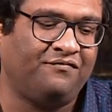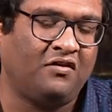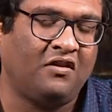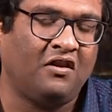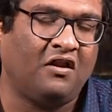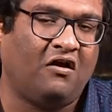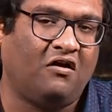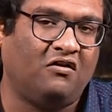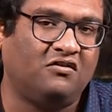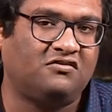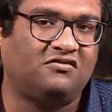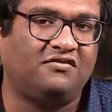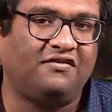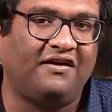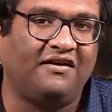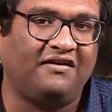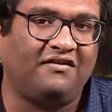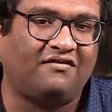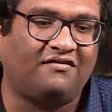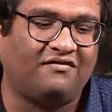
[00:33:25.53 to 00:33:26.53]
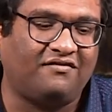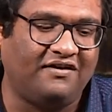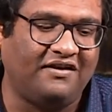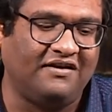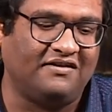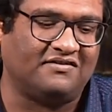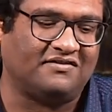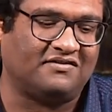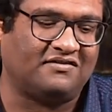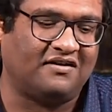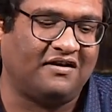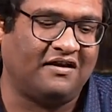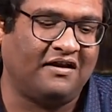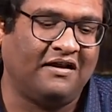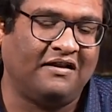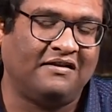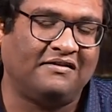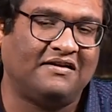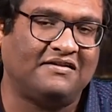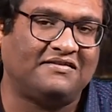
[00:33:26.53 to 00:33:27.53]
also increased
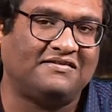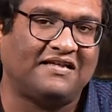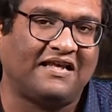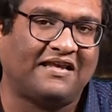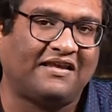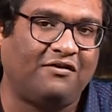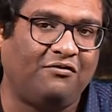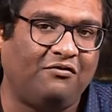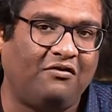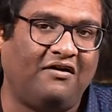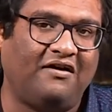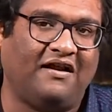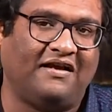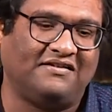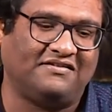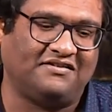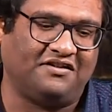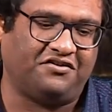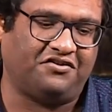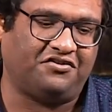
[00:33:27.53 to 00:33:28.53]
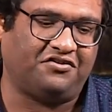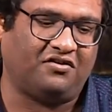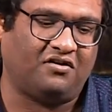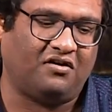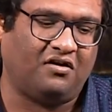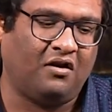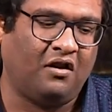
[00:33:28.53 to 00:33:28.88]
the secularization